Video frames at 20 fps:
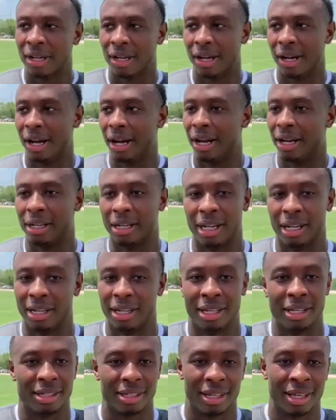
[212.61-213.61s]
uh, and
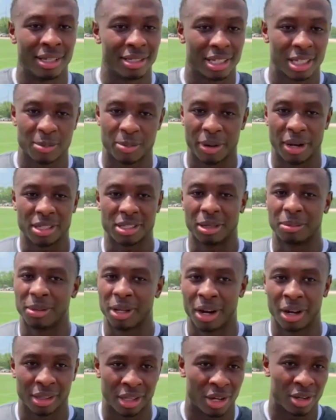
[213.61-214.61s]
then his, his experience up
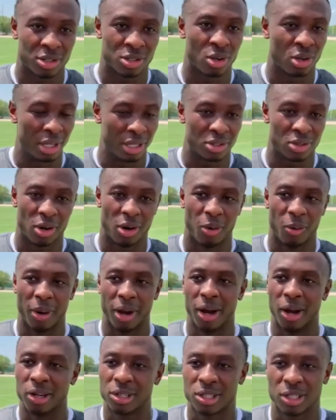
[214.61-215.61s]
there there's going is going well.